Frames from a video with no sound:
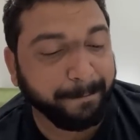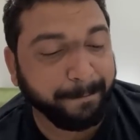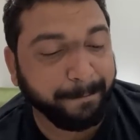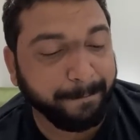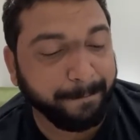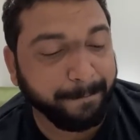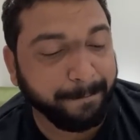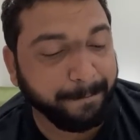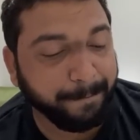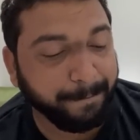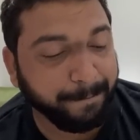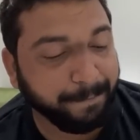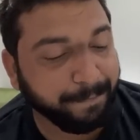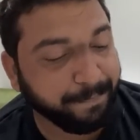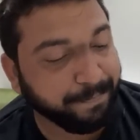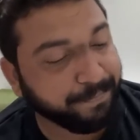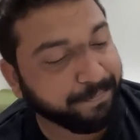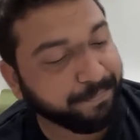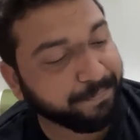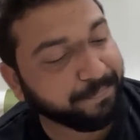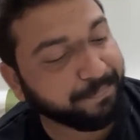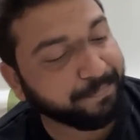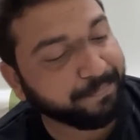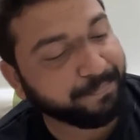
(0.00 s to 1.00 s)

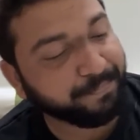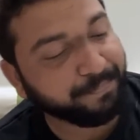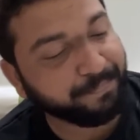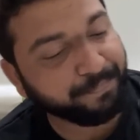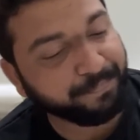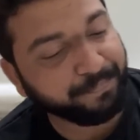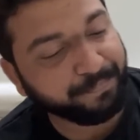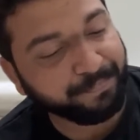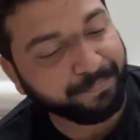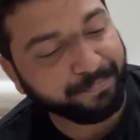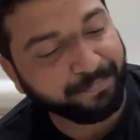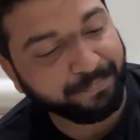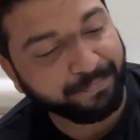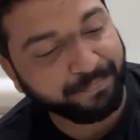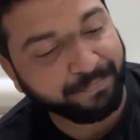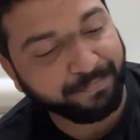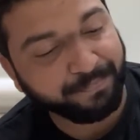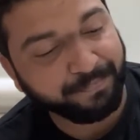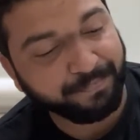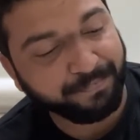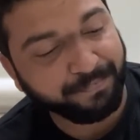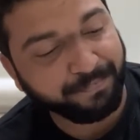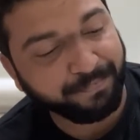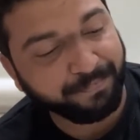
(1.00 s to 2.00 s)

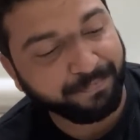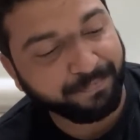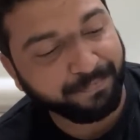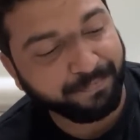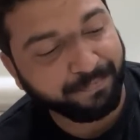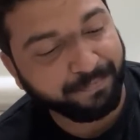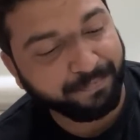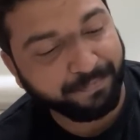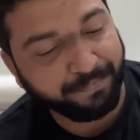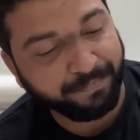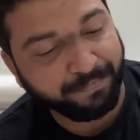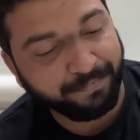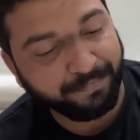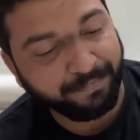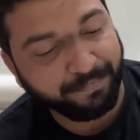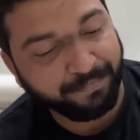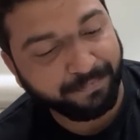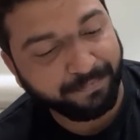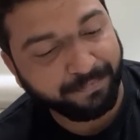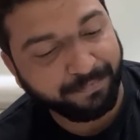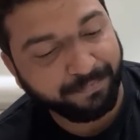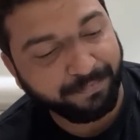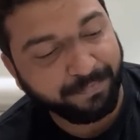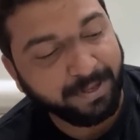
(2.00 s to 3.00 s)

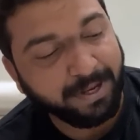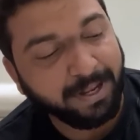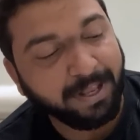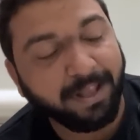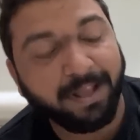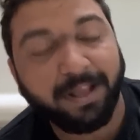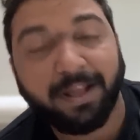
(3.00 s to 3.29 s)
Nothing is said.